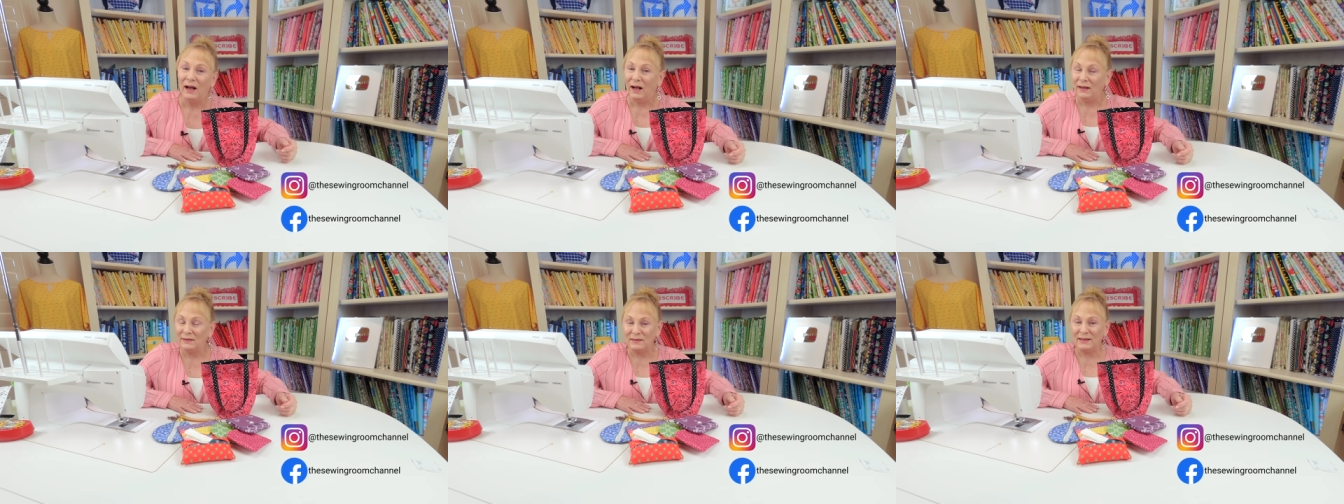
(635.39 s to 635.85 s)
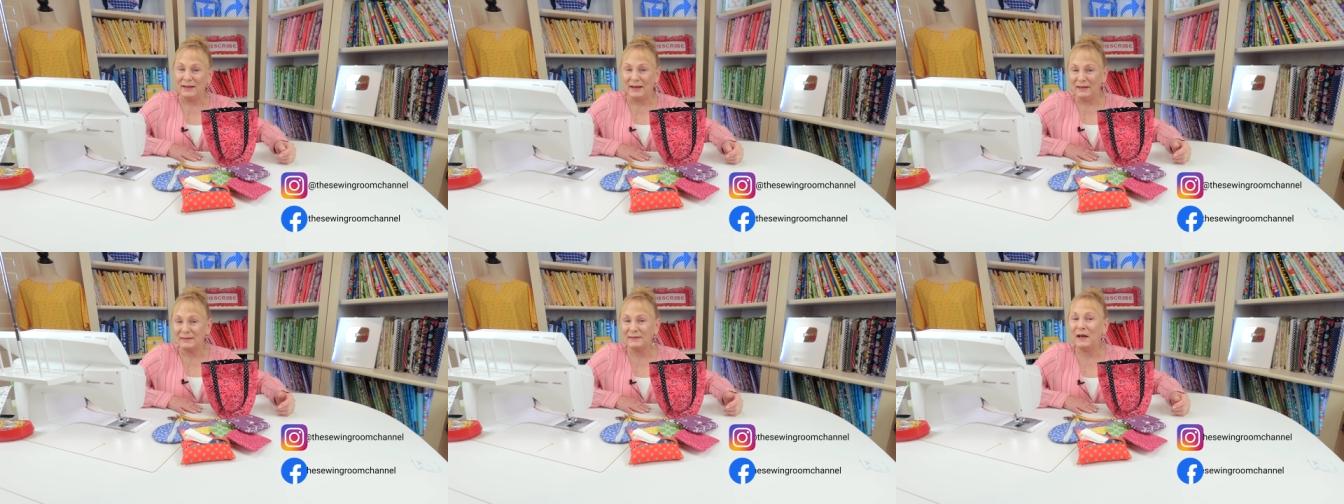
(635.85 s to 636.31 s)
I'll see you
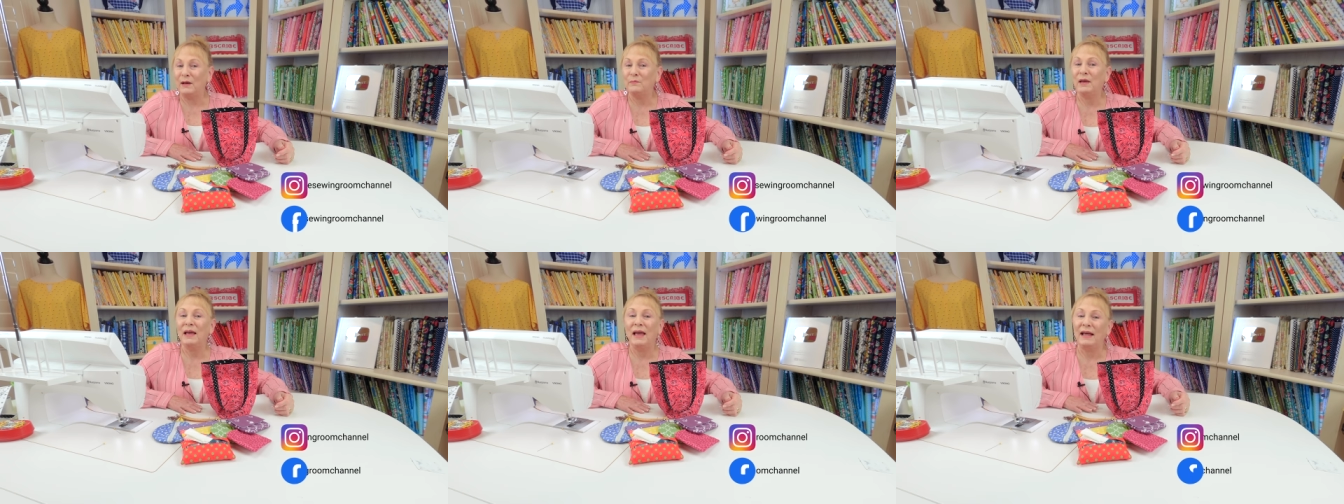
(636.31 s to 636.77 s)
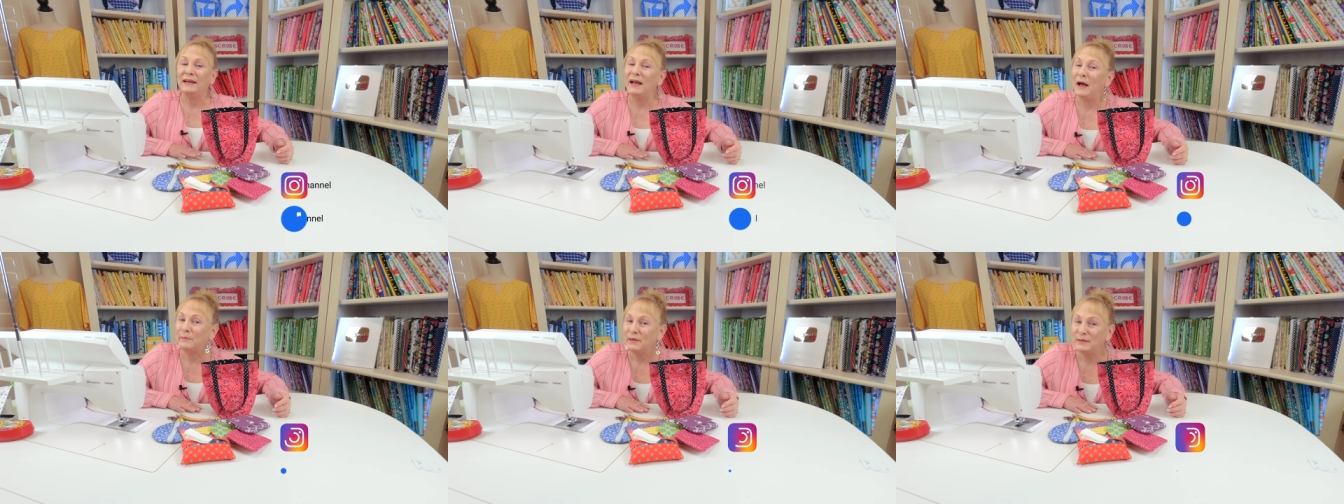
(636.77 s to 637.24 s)
next time, and
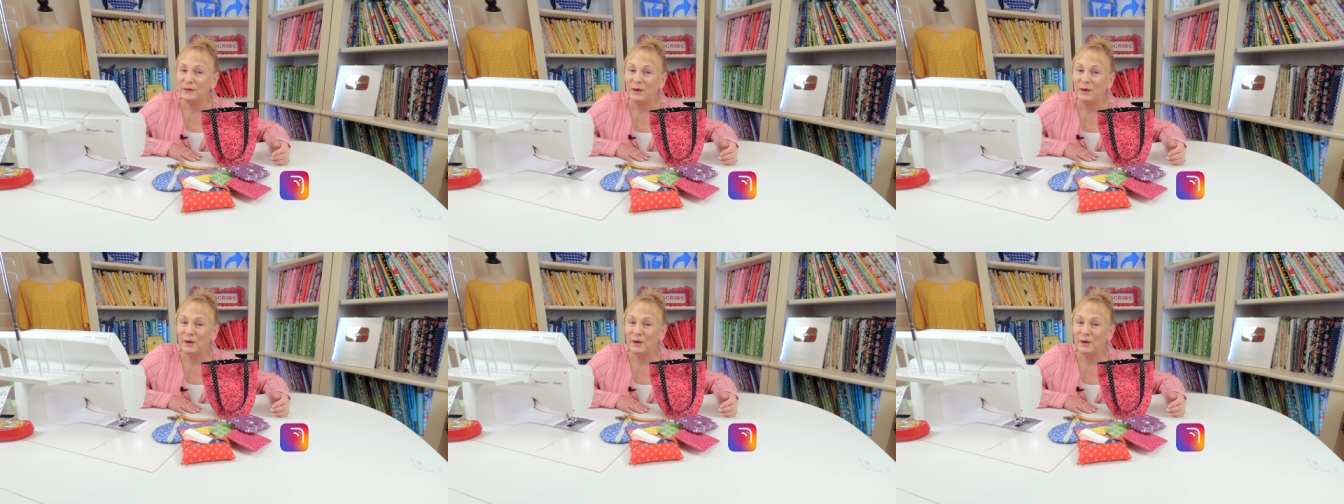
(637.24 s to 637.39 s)
happy